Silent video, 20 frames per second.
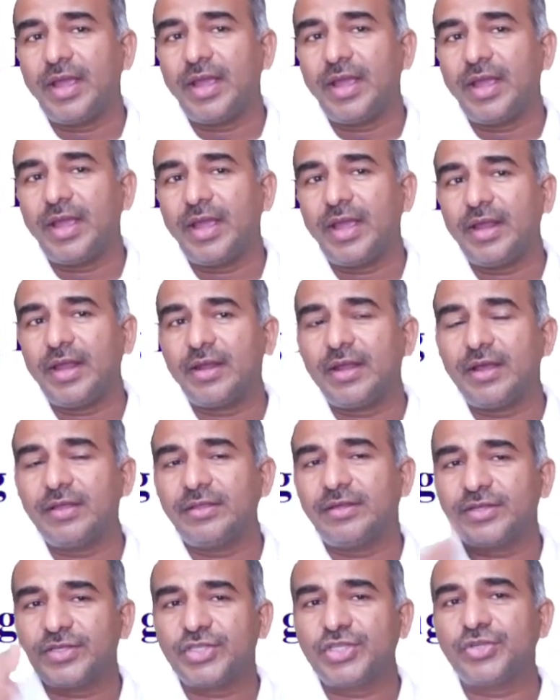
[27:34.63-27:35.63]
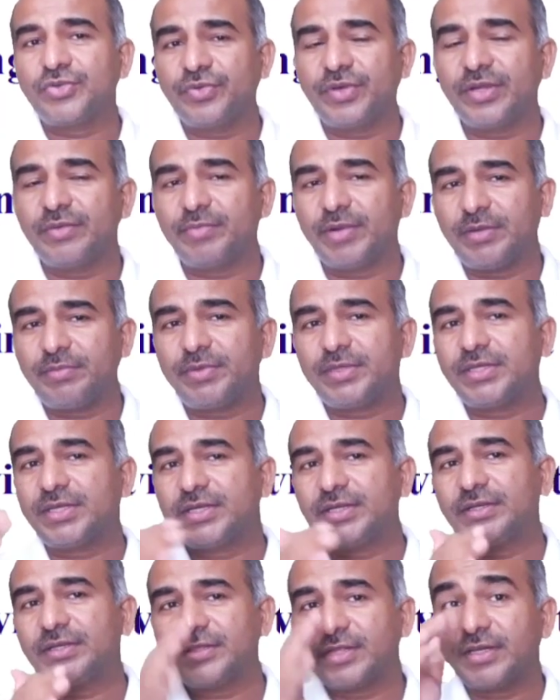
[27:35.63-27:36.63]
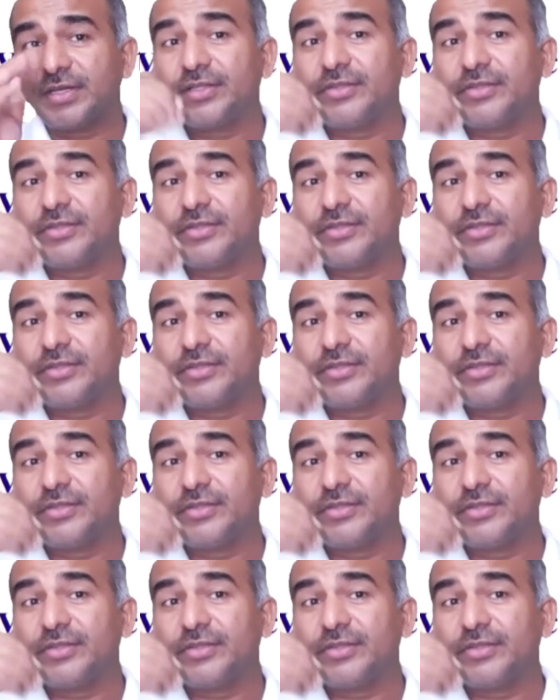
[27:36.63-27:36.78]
and other is shivering, blood pressure increase,